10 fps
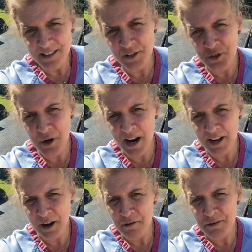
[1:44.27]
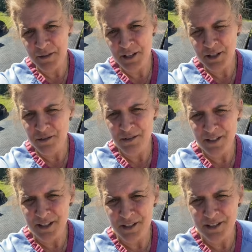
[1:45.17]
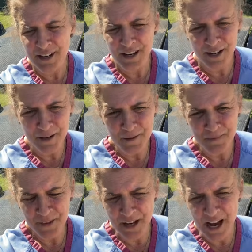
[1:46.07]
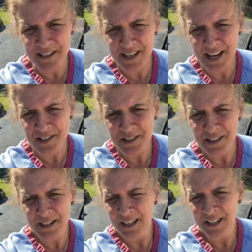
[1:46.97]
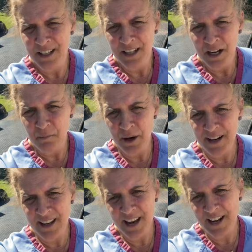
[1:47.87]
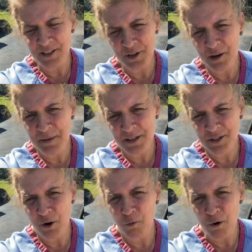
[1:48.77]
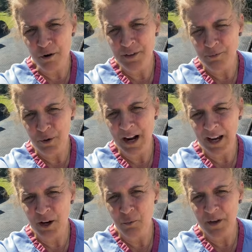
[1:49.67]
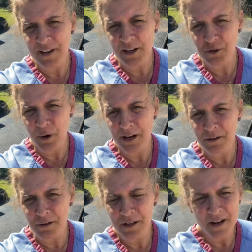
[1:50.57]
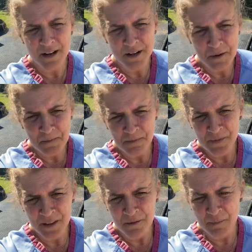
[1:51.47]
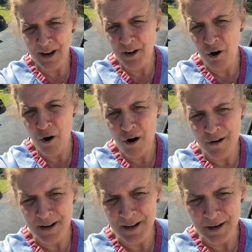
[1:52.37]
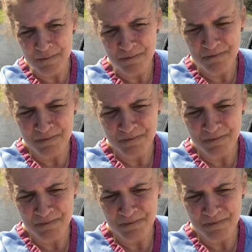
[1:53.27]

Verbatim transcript: to try to go through this, this uh, contest. But again, it's going to be so worth it when I can win that trailer. My car, um,